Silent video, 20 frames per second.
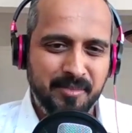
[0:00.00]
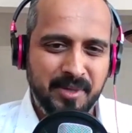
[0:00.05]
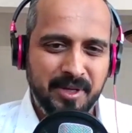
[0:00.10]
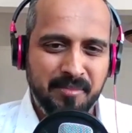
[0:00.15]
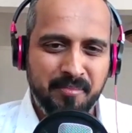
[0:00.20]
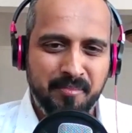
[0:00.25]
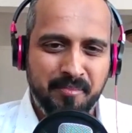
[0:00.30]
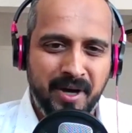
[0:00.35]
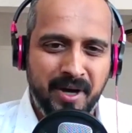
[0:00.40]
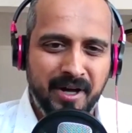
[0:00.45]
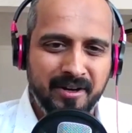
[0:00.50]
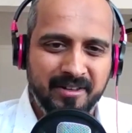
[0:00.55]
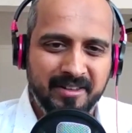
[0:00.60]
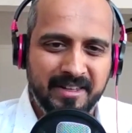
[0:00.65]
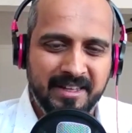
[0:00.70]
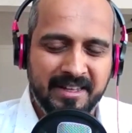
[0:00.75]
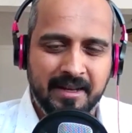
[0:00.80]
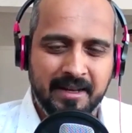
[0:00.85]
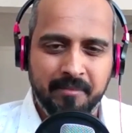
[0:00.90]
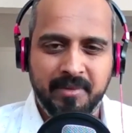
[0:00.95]
a bit muddled,
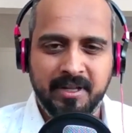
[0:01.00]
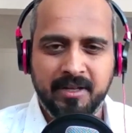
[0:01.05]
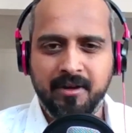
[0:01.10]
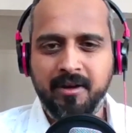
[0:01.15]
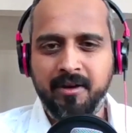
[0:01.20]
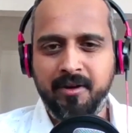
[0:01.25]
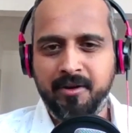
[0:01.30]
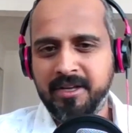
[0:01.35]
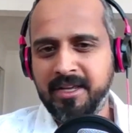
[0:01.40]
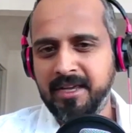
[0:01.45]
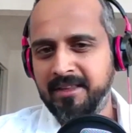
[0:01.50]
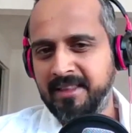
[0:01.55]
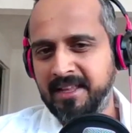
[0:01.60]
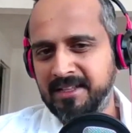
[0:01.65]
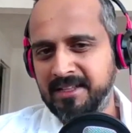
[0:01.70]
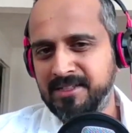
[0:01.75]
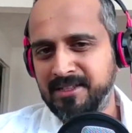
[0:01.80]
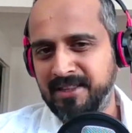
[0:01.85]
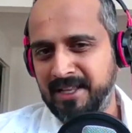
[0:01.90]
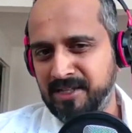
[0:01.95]
and I'm like, oh, okay,
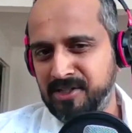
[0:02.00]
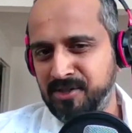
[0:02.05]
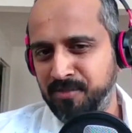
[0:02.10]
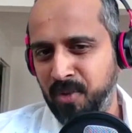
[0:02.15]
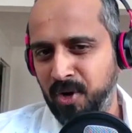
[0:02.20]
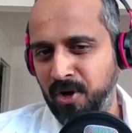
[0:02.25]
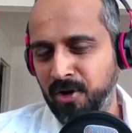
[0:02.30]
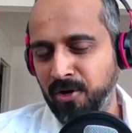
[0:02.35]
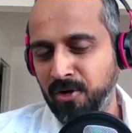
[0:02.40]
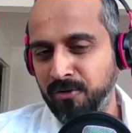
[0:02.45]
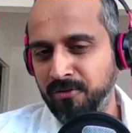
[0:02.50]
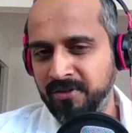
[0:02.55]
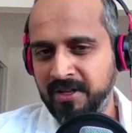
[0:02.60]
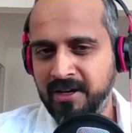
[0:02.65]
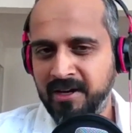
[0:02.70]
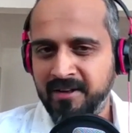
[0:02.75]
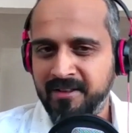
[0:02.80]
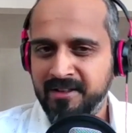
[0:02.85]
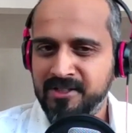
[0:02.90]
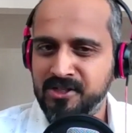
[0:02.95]
that's Paul over
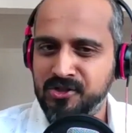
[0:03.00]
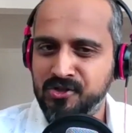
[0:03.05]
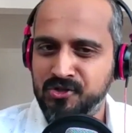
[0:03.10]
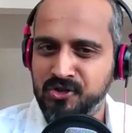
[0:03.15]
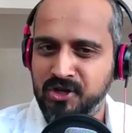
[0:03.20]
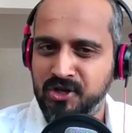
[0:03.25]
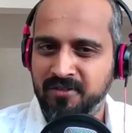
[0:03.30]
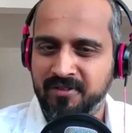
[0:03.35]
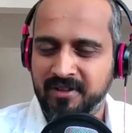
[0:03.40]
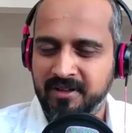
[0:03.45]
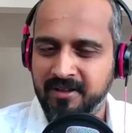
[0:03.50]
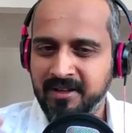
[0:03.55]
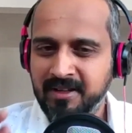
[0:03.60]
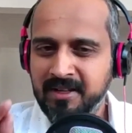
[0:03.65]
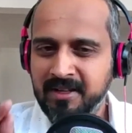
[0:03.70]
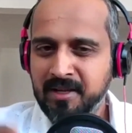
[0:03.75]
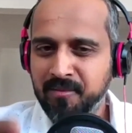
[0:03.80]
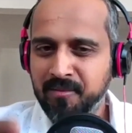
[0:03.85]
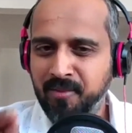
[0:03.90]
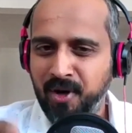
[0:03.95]
there, and this is Shiv, and
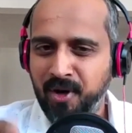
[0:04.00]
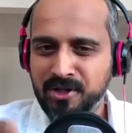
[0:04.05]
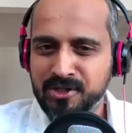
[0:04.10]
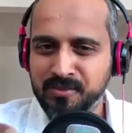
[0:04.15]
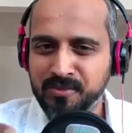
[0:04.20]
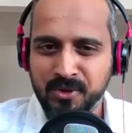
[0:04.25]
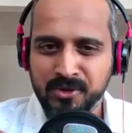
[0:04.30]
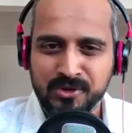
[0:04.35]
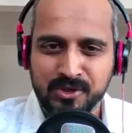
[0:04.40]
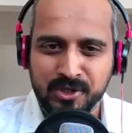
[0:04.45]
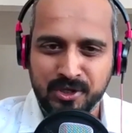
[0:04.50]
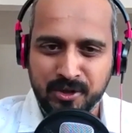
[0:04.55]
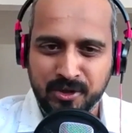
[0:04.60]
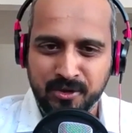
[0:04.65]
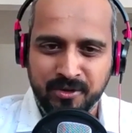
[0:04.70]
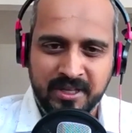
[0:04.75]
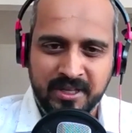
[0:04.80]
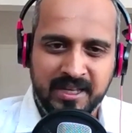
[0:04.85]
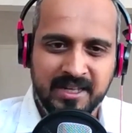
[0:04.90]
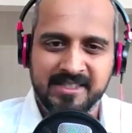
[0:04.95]
Paul's supposed to
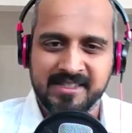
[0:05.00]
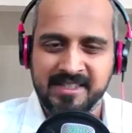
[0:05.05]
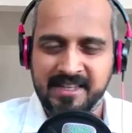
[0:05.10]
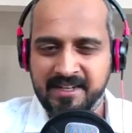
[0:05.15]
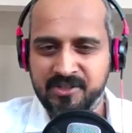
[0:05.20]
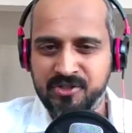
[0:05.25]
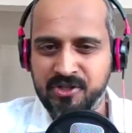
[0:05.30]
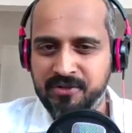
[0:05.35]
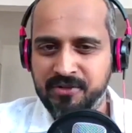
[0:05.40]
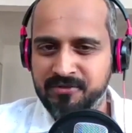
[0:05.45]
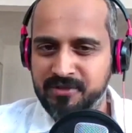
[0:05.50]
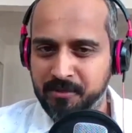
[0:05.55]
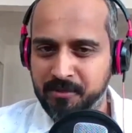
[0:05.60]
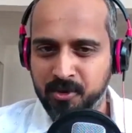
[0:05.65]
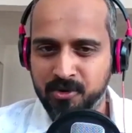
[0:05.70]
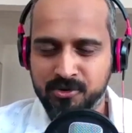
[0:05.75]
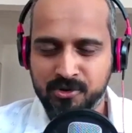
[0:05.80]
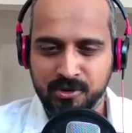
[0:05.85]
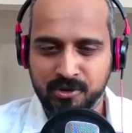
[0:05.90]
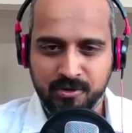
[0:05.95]
do this, and Shiv's
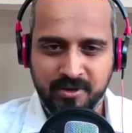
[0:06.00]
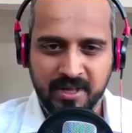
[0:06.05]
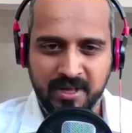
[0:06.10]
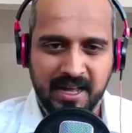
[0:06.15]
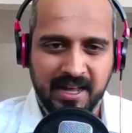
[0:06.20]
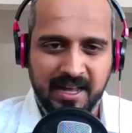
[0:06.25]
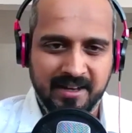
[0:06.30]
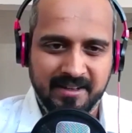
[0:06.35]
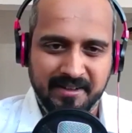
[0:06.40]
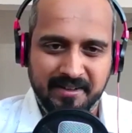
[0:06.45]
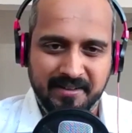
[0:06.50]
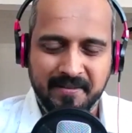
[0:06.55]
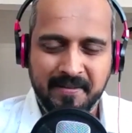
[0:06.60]
supposed to do that.